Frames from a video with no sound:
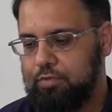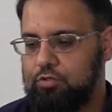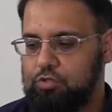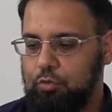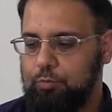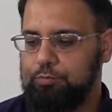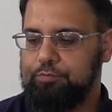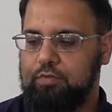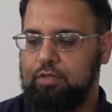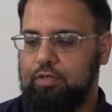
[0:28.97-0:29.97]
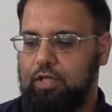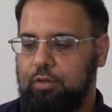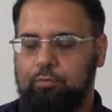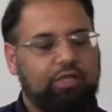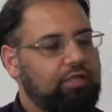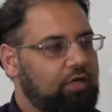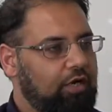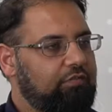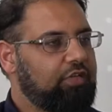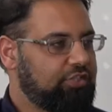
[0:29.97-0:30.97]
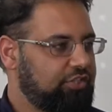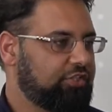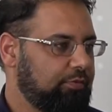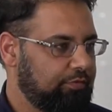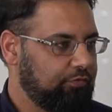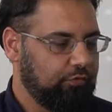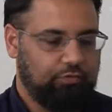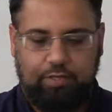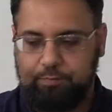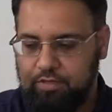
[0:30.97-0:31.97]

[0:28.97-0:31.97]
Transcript: So we kind of touched this on before, right?